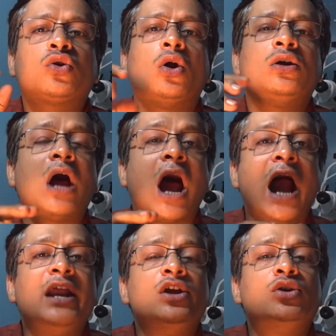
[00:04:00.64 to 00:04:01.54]
called
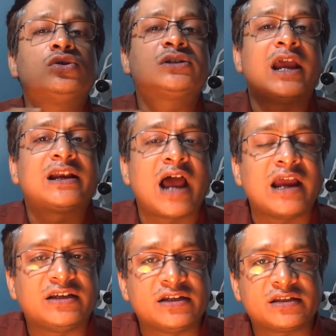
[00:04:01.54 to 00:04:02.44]

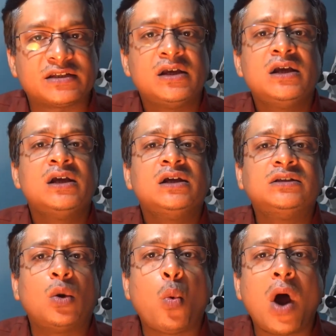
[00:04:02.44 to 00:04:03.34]
iridocyclitis.
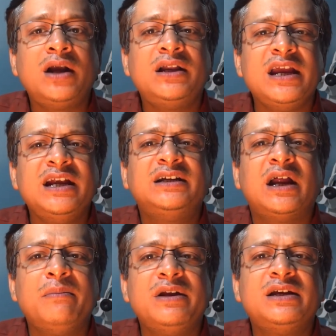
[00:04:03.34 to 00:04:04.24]
The word
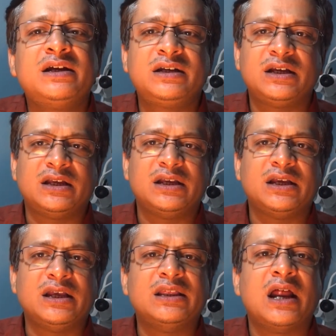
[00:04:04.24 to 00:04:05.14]
intermediate
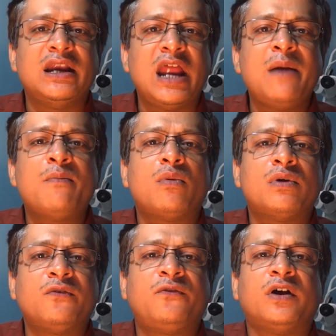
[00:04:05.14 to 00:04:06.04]
in the name
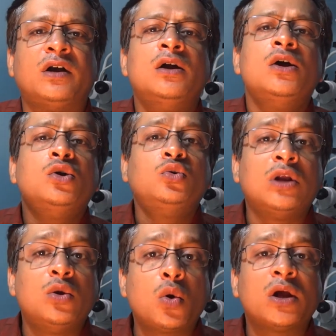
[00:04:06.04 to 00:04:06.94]
referred to
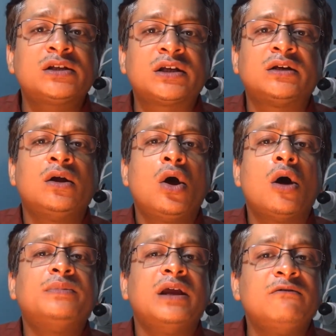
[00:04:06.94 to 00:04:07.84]
the location
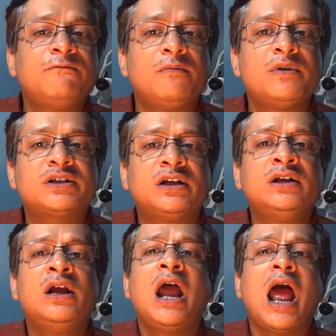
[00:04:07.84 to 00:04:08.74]
of the
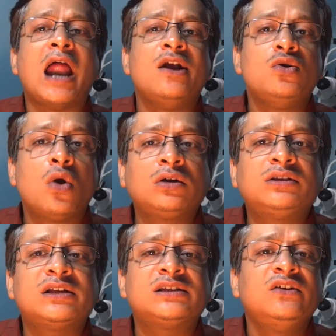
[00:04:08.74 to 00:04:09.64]
inflammation and not
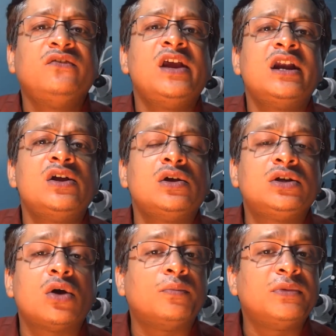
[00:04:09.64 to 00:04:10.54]
the
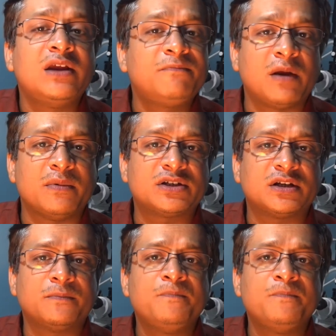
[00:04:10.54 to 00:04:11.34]
severity of the inflammation.